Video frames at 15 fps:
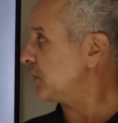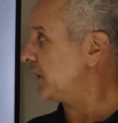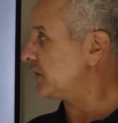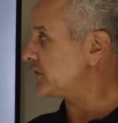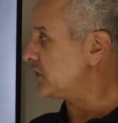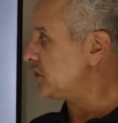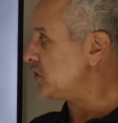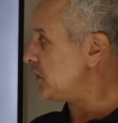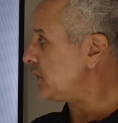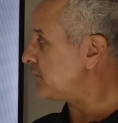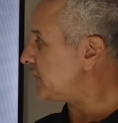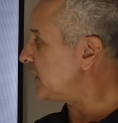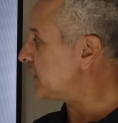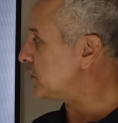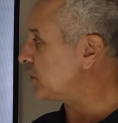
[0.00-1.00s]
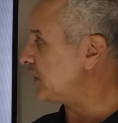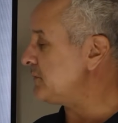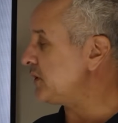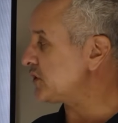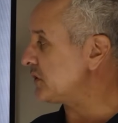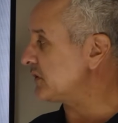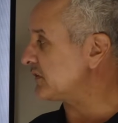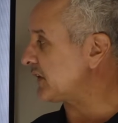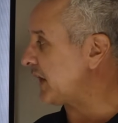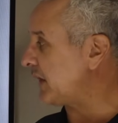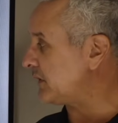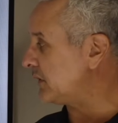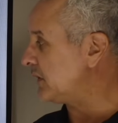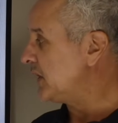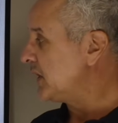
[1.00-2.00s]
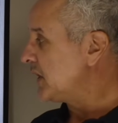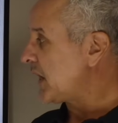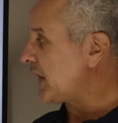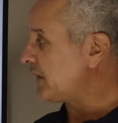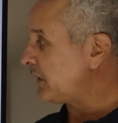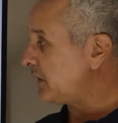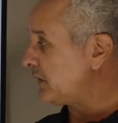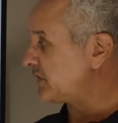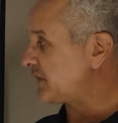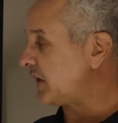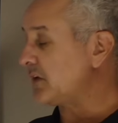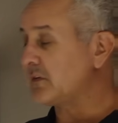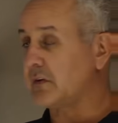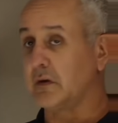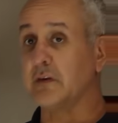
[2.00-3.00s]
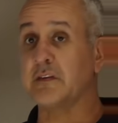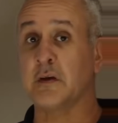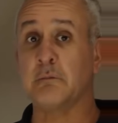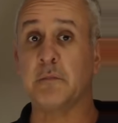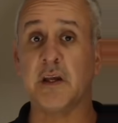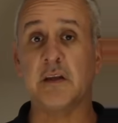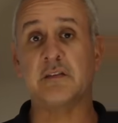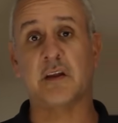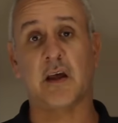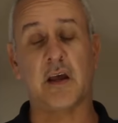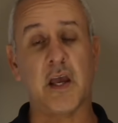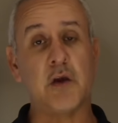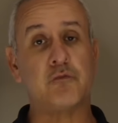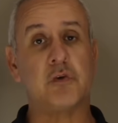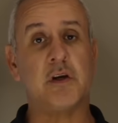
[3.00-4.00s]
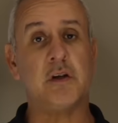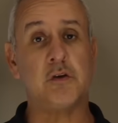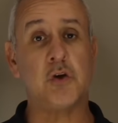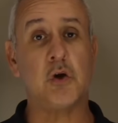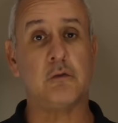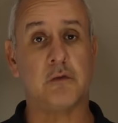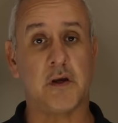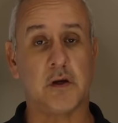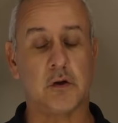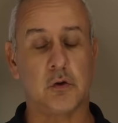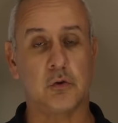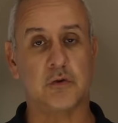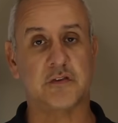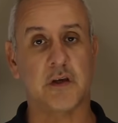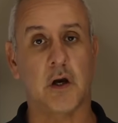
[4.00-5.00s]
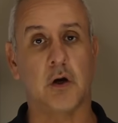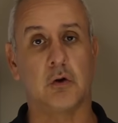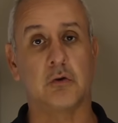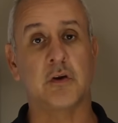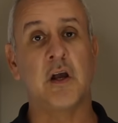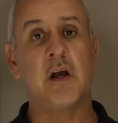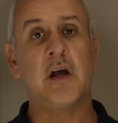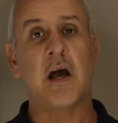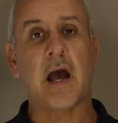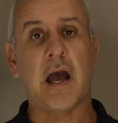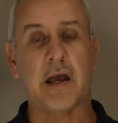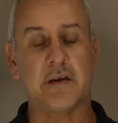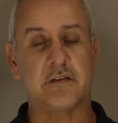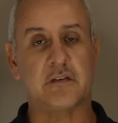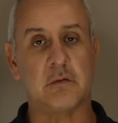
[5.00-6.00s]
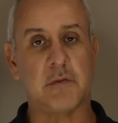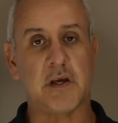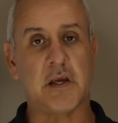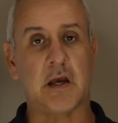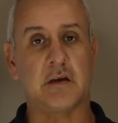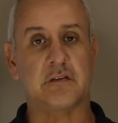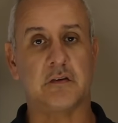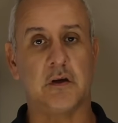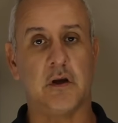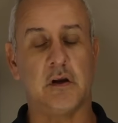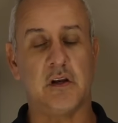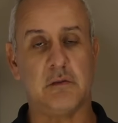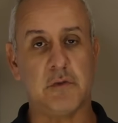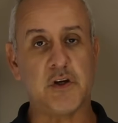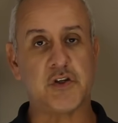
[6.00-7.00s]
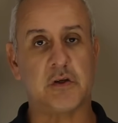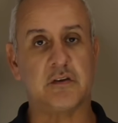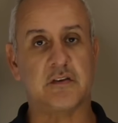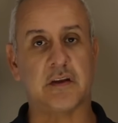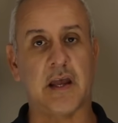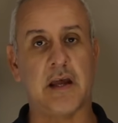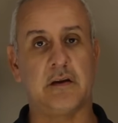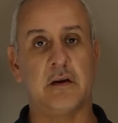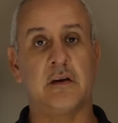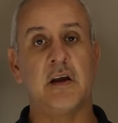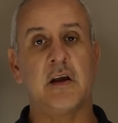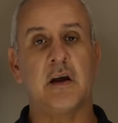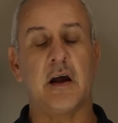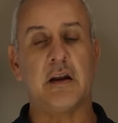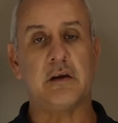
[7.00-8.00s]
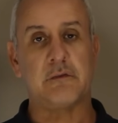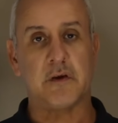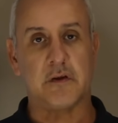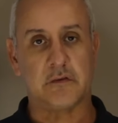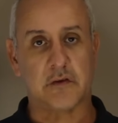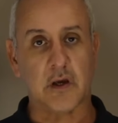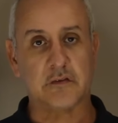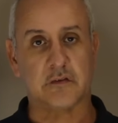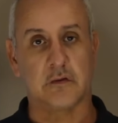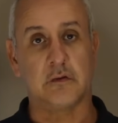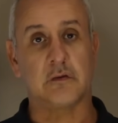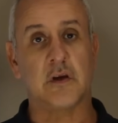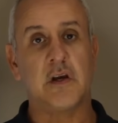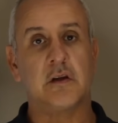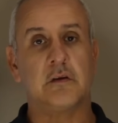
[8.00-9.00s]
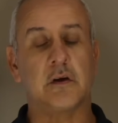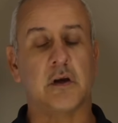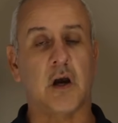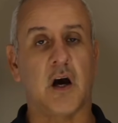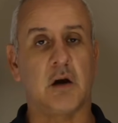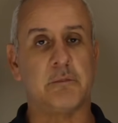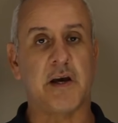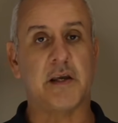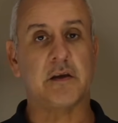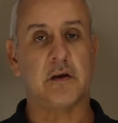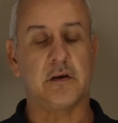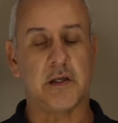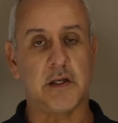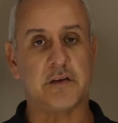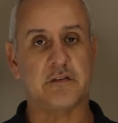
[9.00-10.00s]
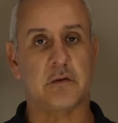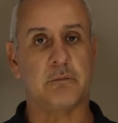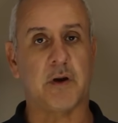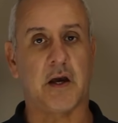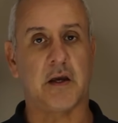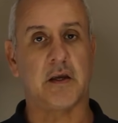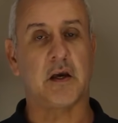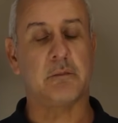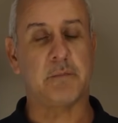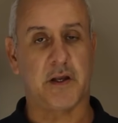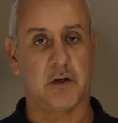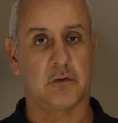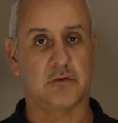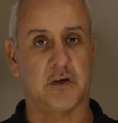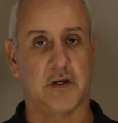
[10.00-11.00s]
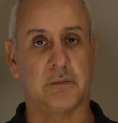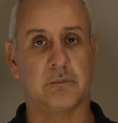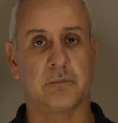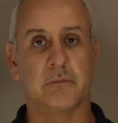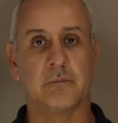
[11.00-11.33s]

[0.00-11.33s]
Well, it's the New Vehicle Emission Standard, and in a sentence it means that every new vehicle sold has to meet a certain emission standard, and if it doesn't, the car maker needs to pay a penalty.